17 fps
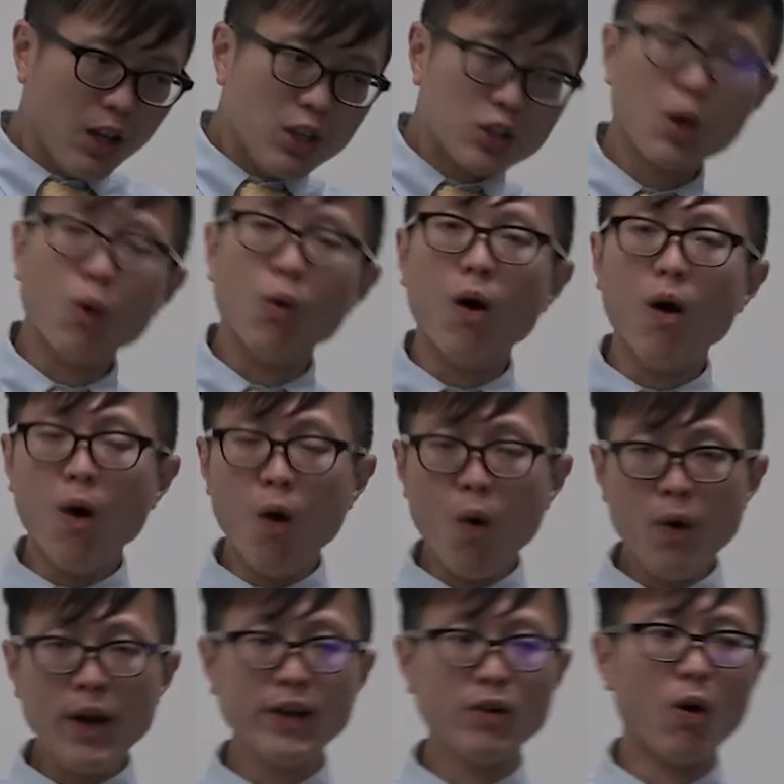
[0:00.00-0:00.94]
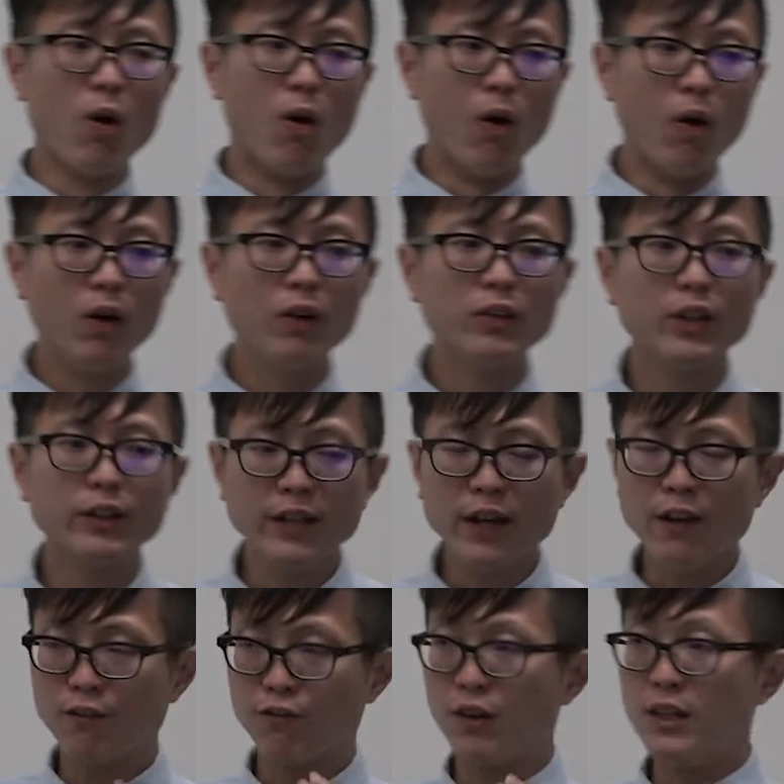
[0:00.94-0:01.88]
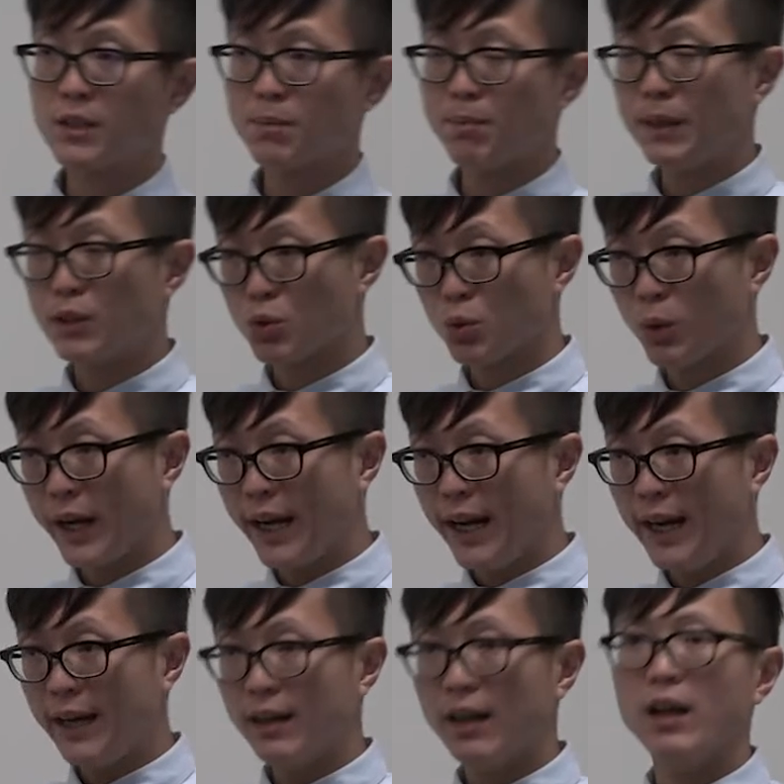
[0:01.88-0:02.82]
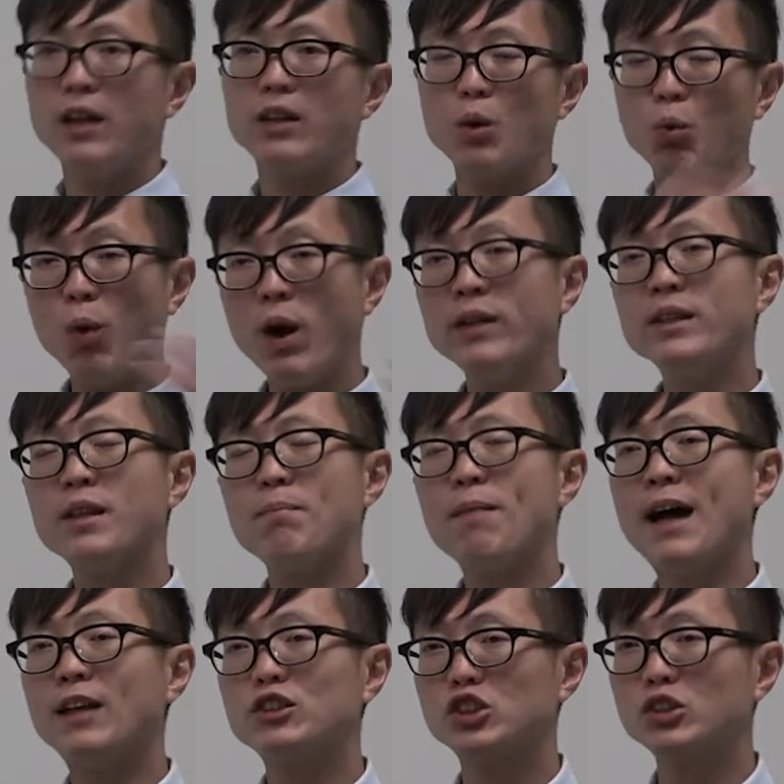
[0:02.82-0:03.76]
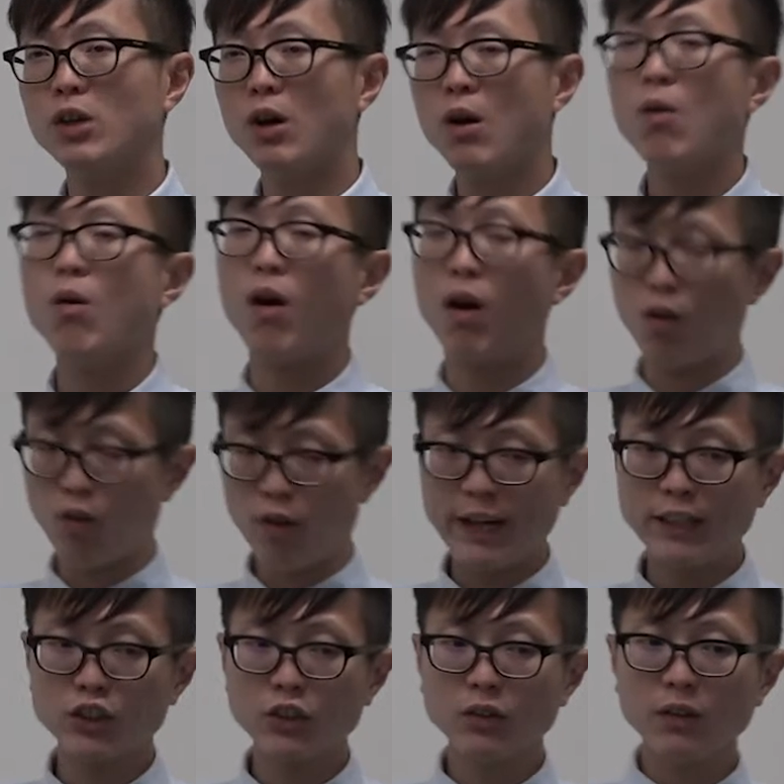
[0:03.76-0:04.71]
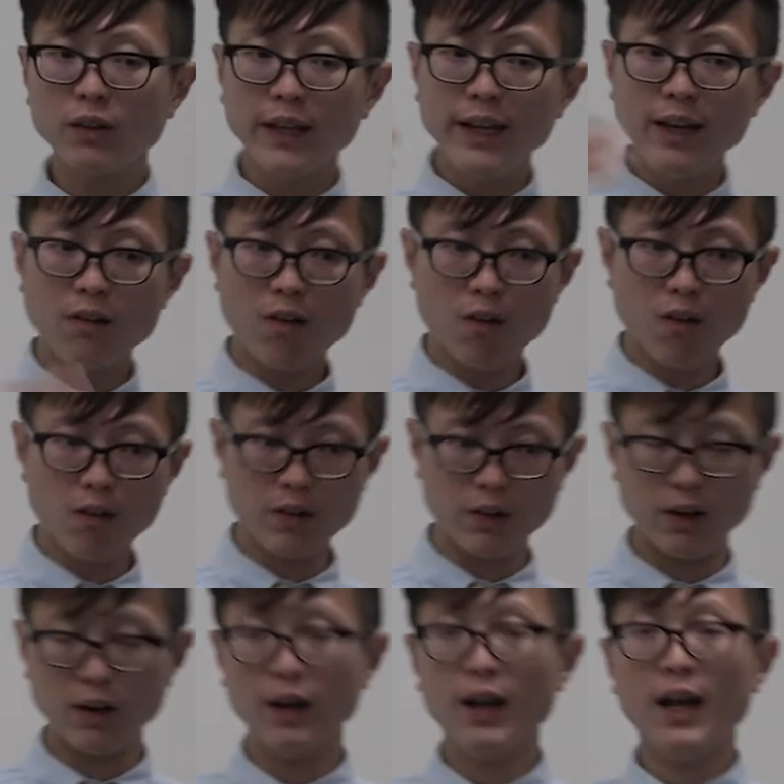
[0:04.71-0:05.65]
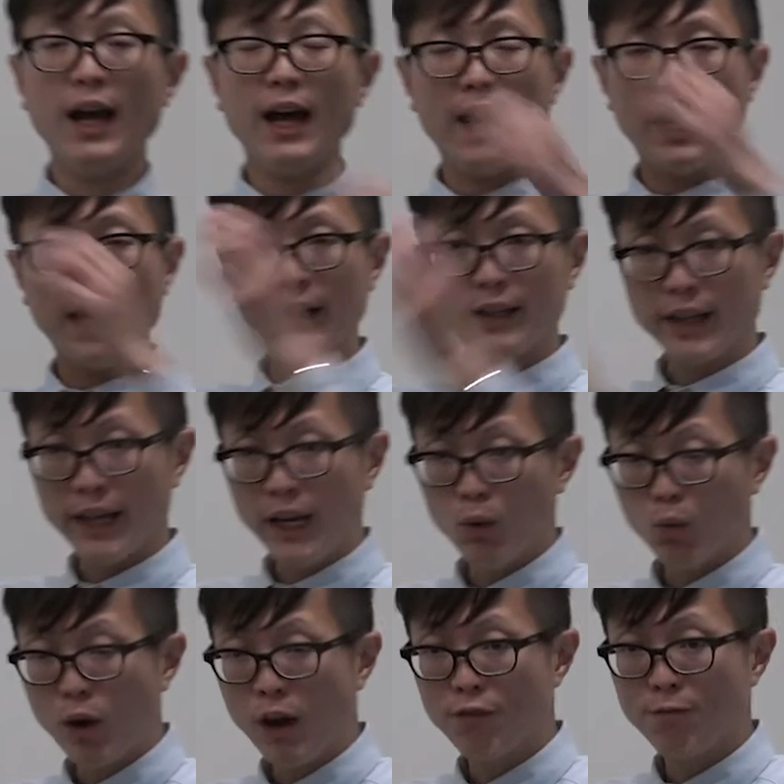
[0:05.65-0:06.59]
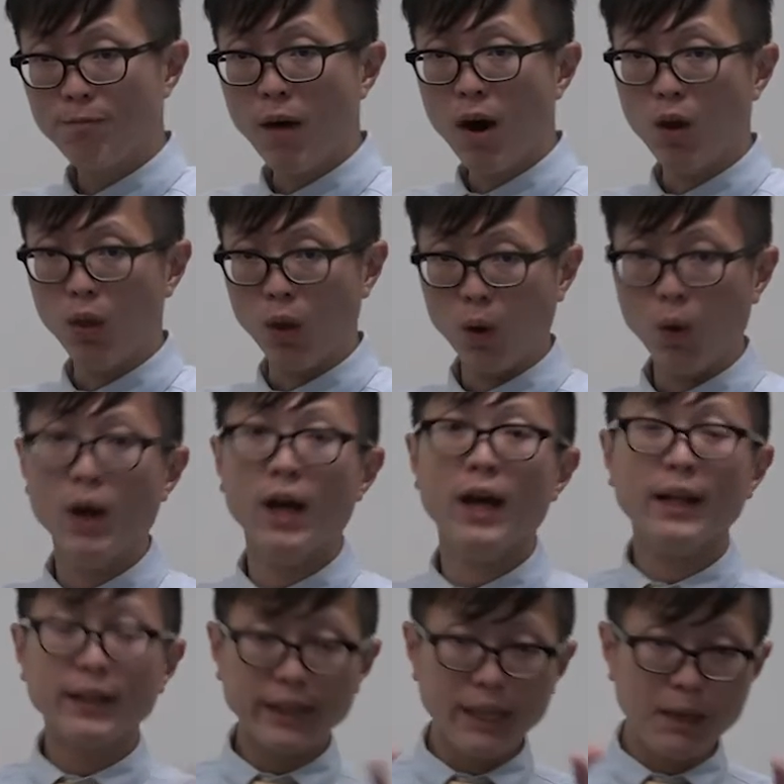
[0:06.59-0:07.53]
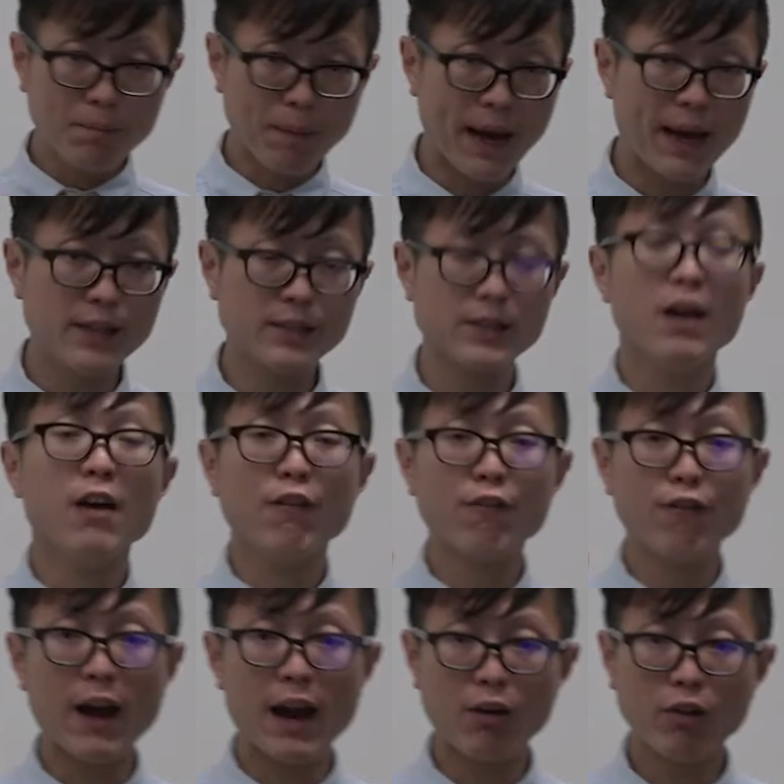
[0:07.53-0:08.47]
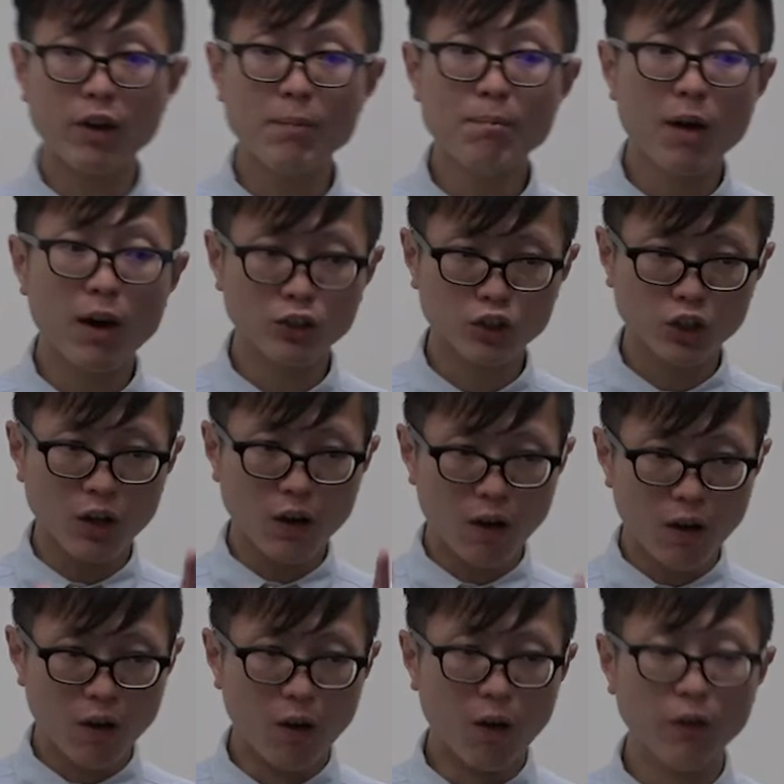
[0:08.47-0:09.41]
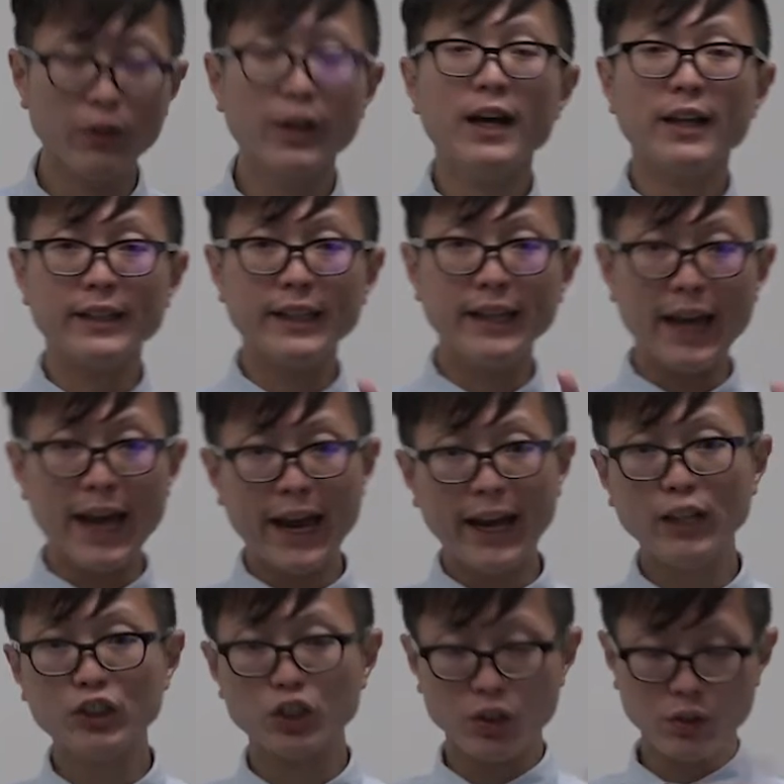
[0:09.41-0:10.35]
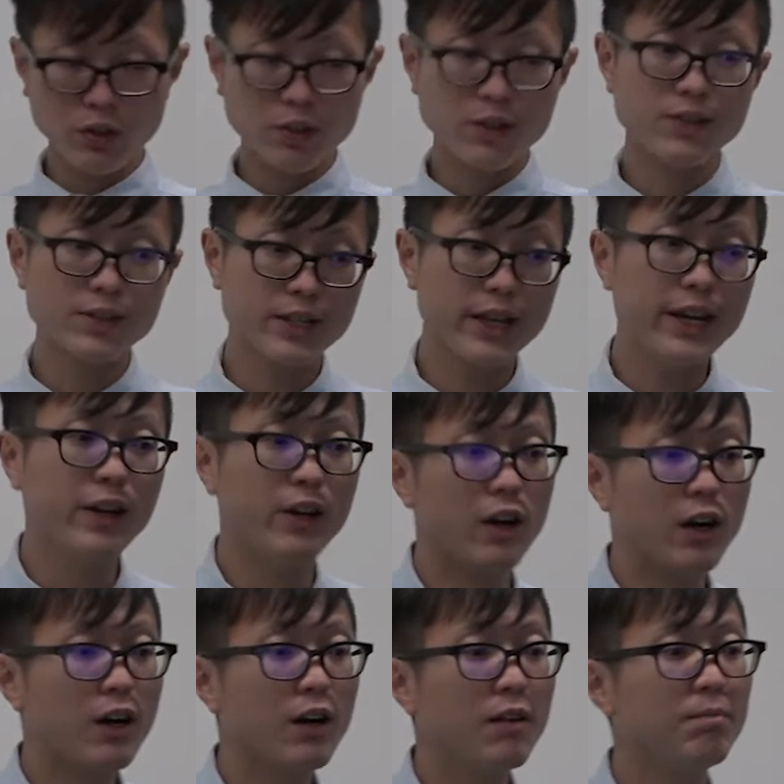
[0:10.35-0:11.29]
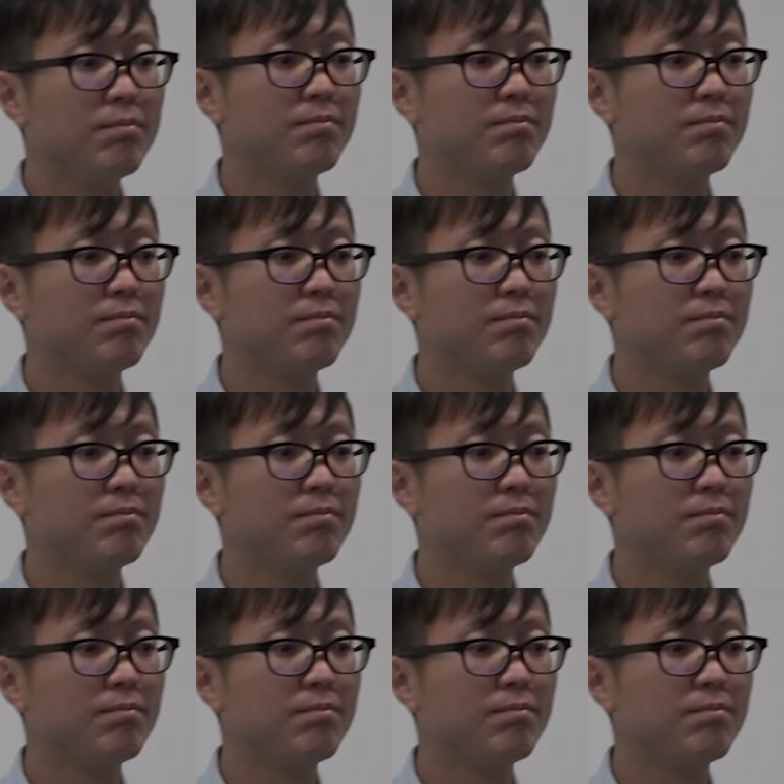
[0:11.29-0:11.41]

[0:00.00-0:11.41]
So all in all, the difference between the one-dimensional original Lee Corder and the heat wave model depends very much on the age you consider.